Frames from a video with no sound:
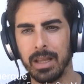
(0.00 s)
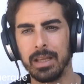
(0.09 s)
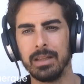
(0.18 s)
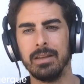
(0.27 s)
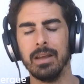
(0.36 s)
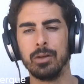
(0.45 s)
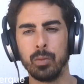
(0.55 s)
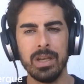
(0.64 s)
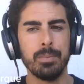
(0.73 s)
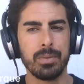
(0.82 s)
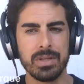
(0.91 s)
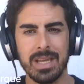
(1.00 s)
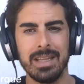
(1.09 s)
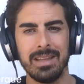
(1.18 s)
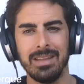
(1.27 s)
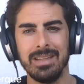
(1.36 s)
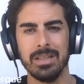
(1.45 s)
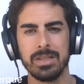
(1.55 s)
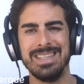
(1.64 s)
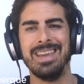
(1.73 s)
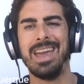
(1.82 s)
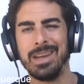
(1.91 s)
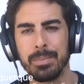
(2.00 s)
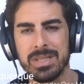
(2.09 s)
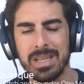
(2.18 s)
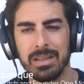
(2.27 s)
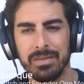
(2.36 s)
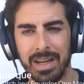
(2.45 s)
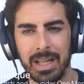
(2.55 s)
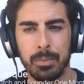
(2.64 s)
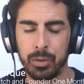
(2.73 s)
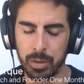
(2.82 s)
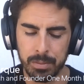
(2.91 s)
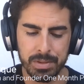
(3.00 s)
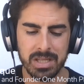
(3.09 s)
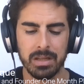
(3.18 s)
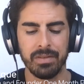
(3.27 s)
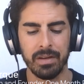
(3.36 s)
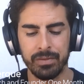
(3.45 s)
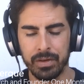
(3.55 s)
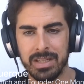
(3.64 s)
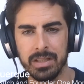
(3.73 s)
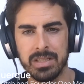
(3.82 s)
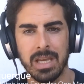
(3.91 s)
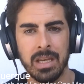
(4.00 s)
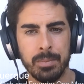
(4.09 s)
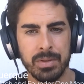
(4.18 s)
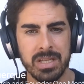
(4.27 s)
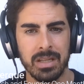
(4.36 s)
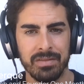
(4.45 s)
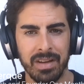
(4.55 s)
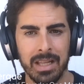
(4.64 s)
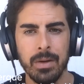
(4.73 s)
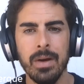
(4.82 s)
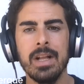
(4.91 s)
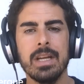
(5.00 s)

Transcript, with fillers: Like the twenty percent that yields the eighty percent of value, twenty percent of effort yields the eighty percent of value.